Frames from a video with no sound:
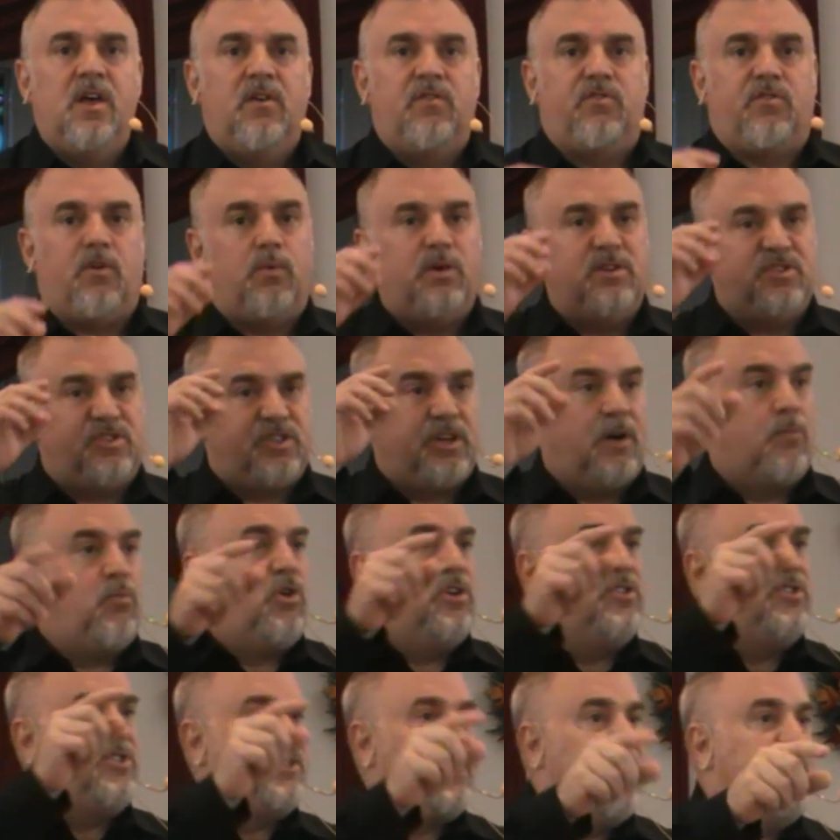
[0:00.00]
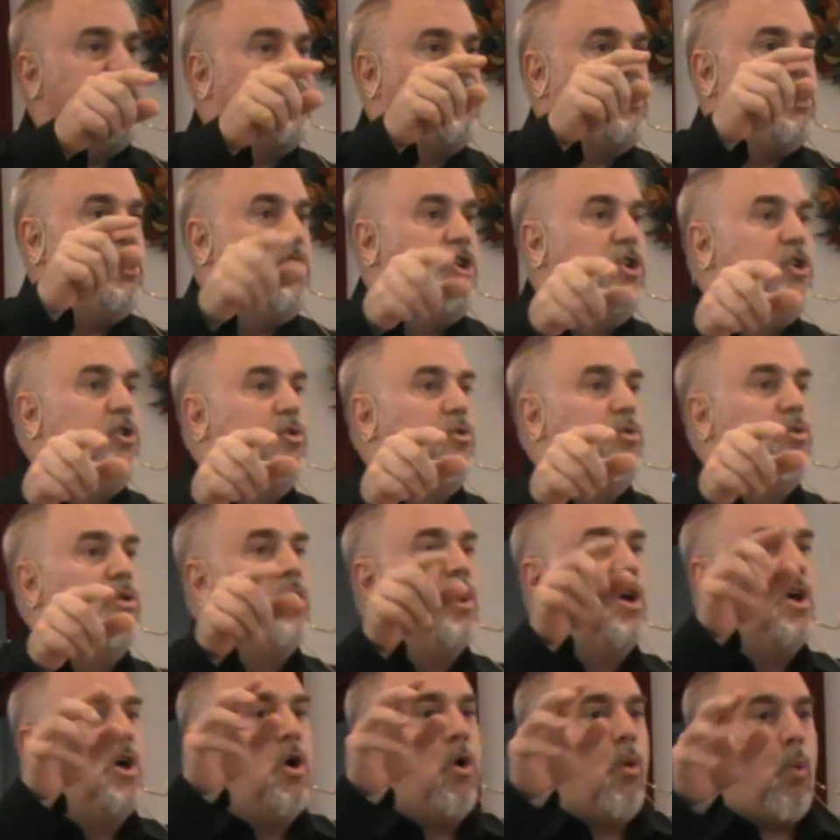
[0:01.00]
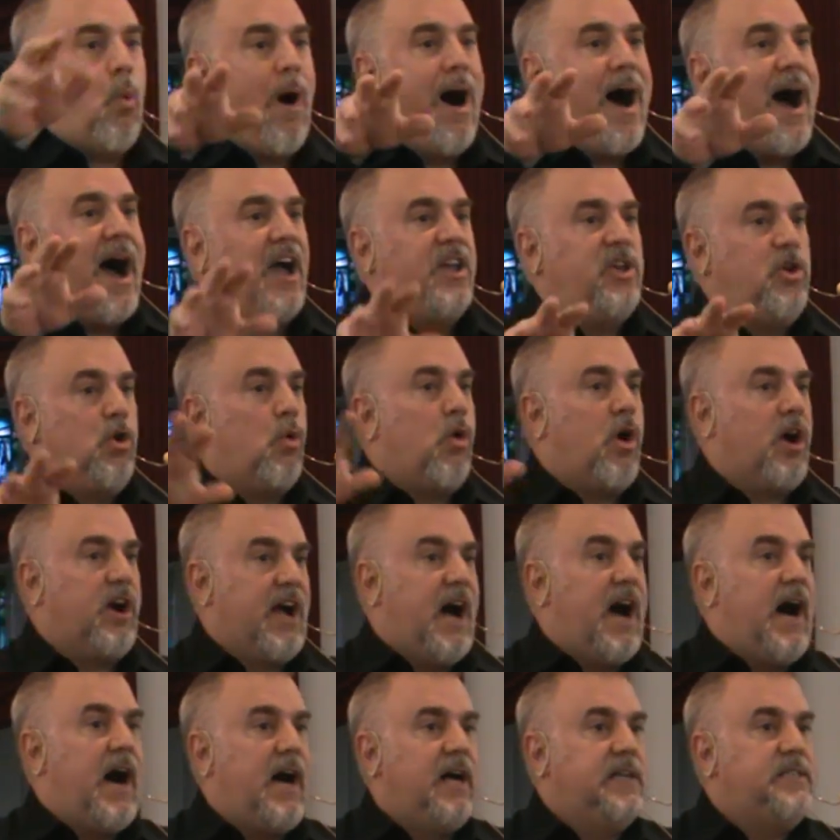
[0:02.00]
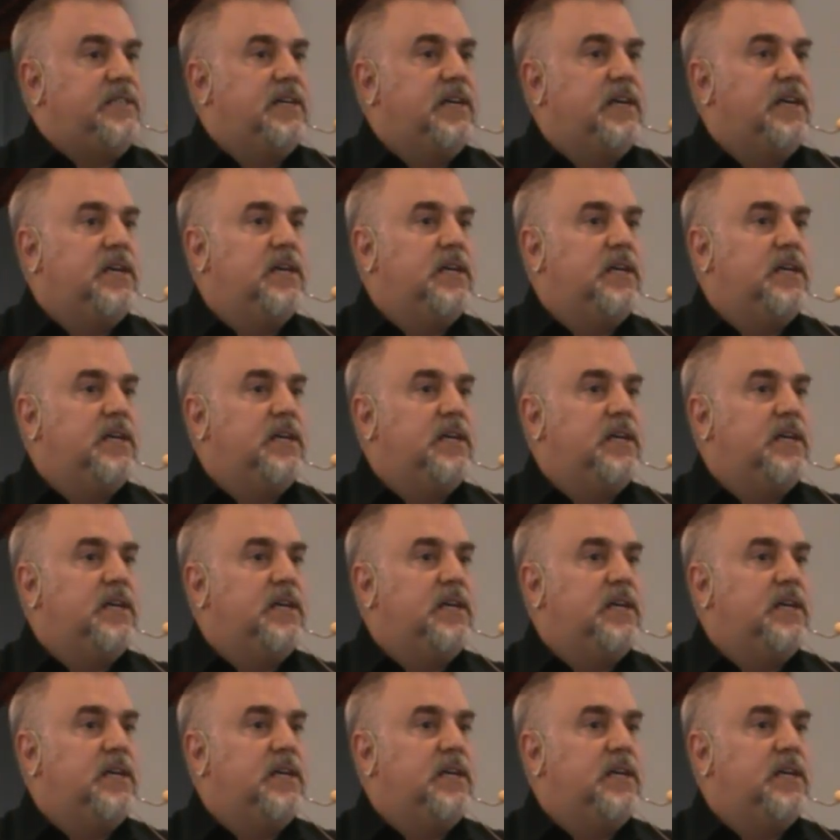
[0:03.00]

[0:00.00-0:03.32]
So when someone says to you, Why your God?